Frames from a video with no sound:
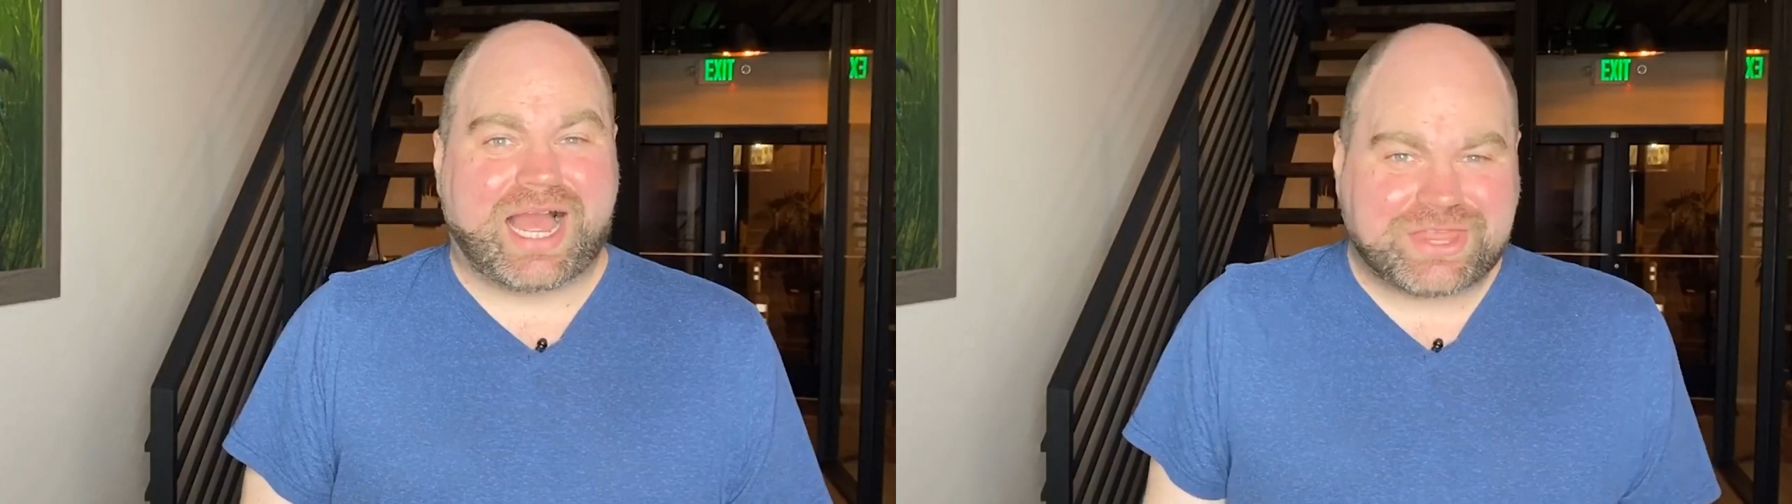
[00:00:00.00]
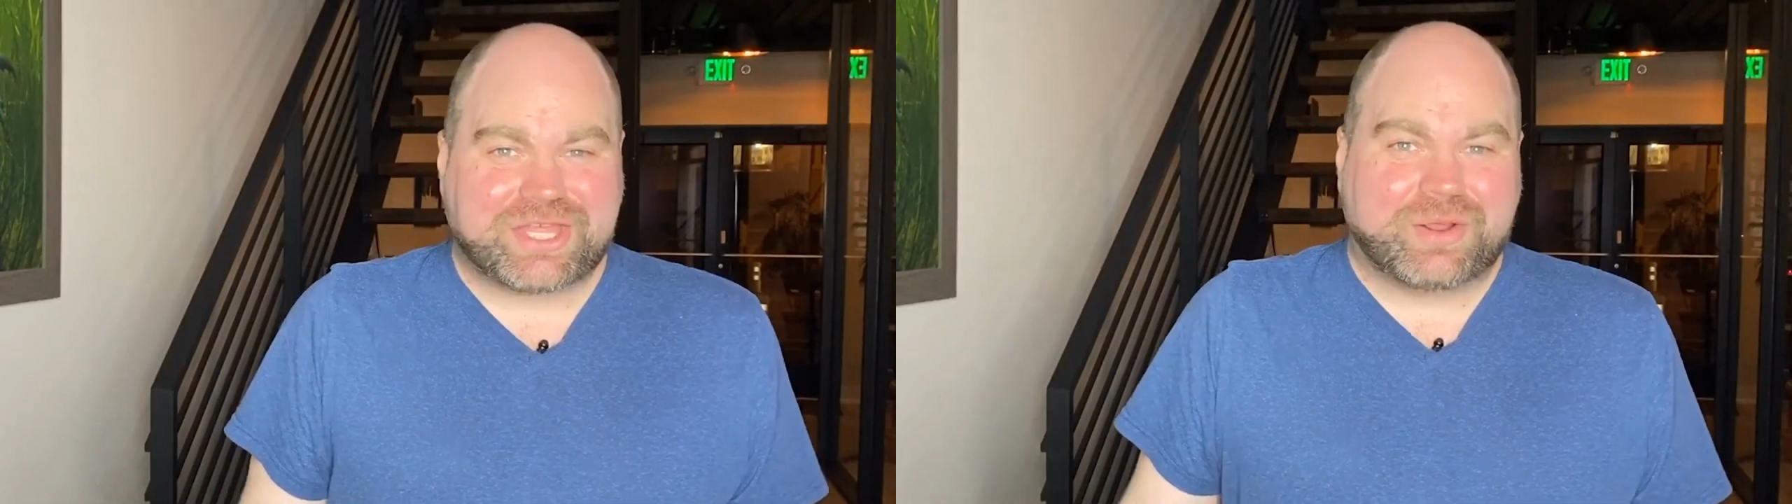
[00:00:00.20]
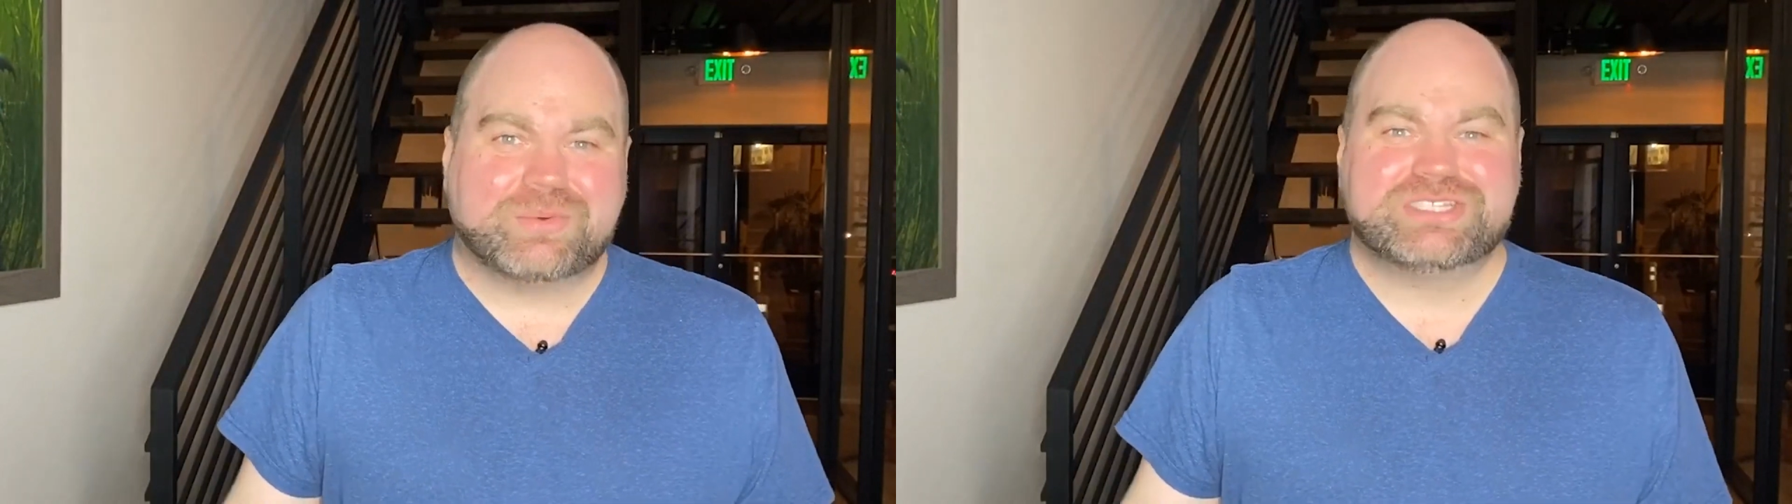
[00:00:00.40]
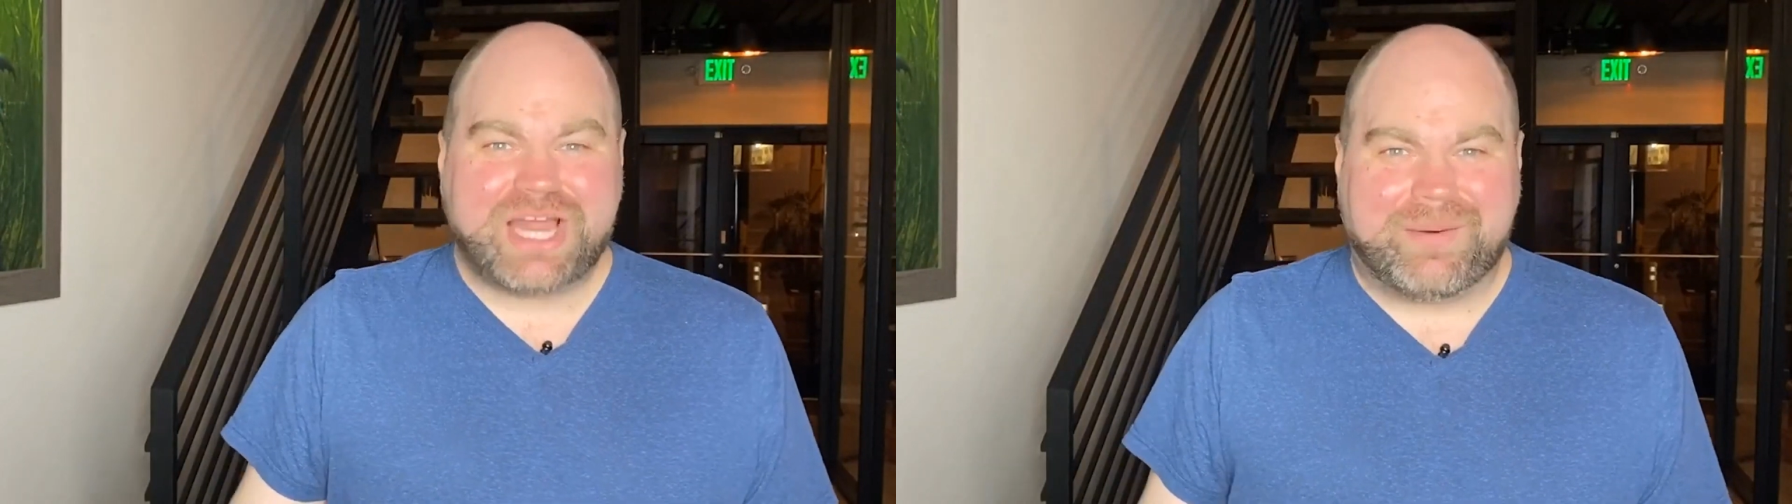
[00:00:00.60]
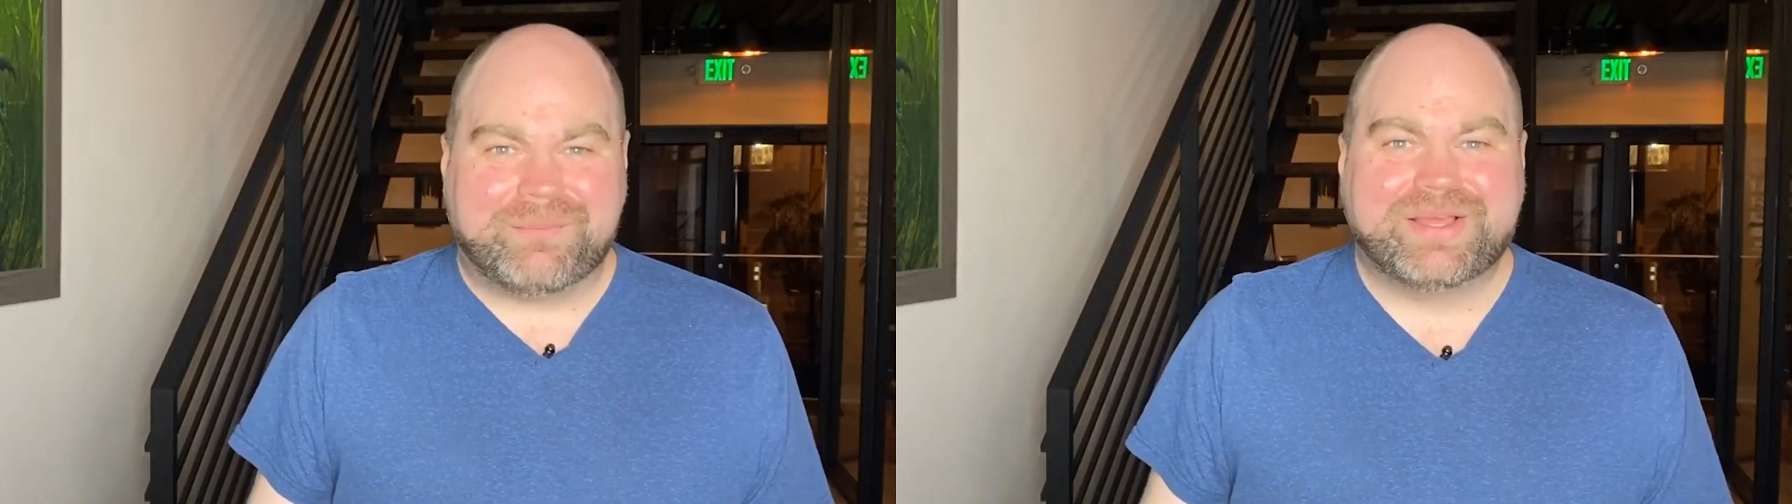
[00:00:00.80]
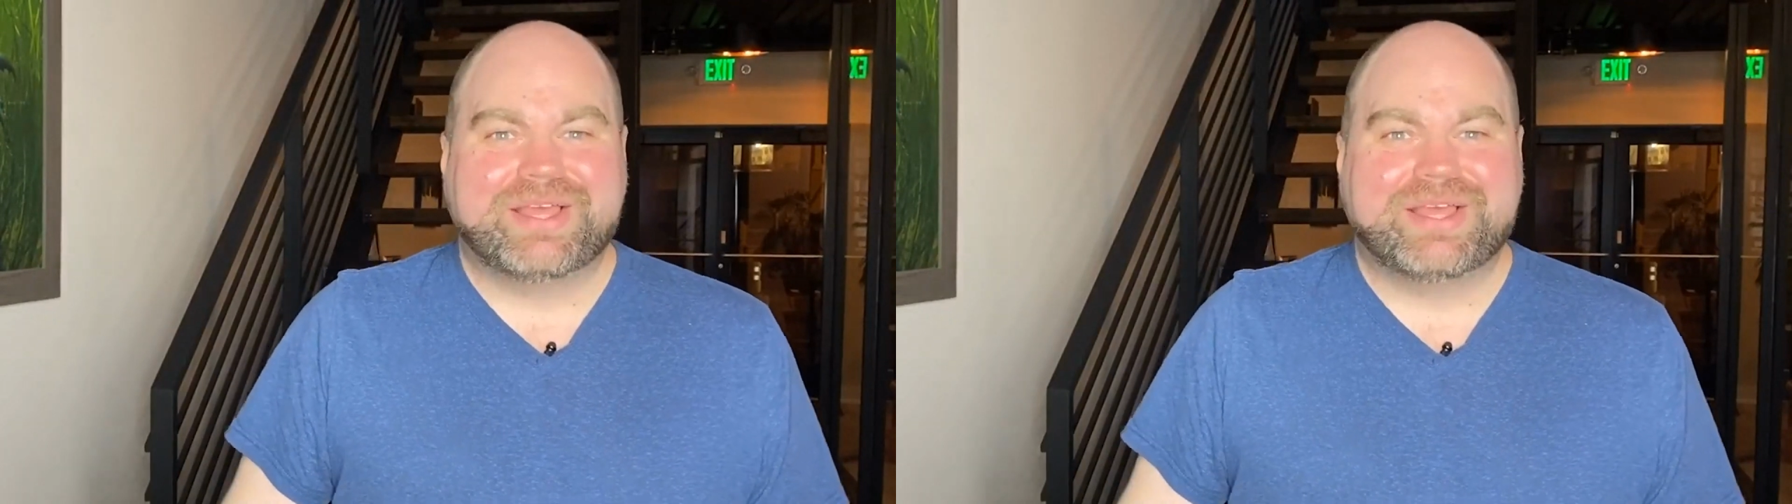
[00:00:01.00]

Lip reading: I thought it was dumb.